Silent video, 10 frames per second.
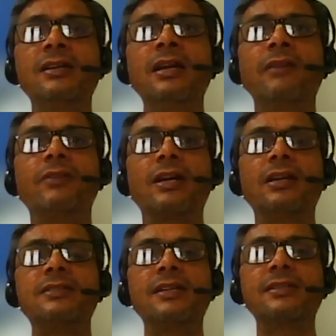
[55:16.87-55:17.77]
we can
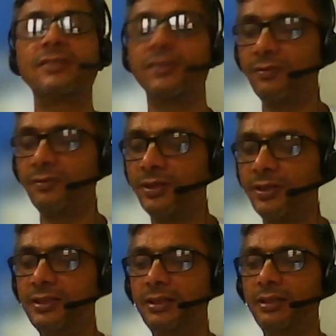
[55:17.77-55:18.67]
just avoid
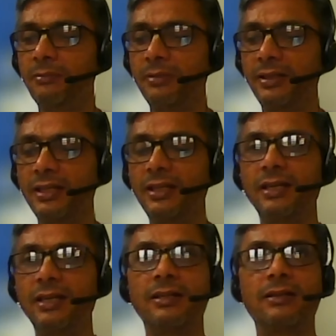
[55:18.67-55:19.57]
the material
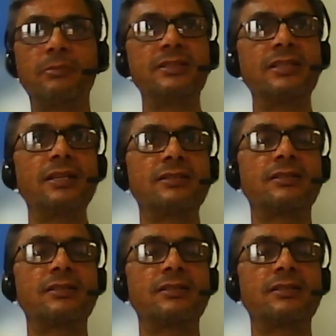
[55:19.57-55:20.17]
miseries.